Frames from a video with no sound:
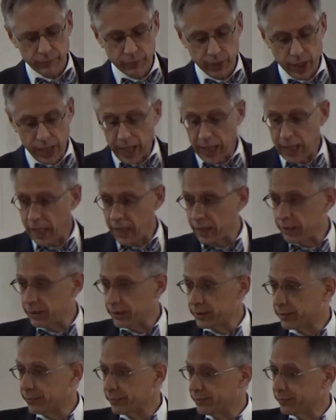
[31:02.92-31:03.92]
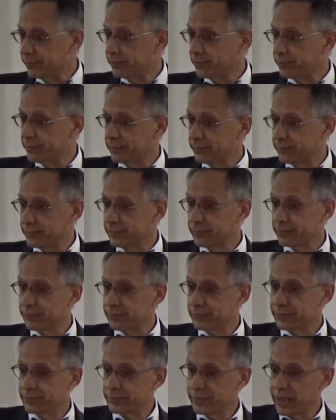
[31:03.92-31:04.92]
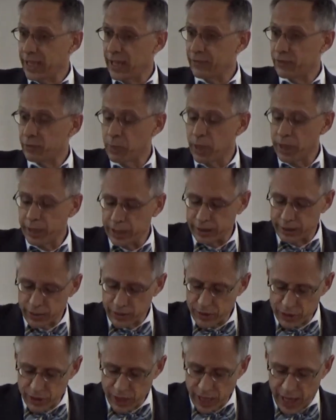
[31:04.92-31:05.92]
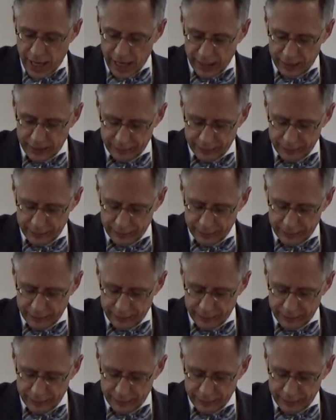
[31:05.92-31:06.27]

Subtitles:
and they have the money in their sack,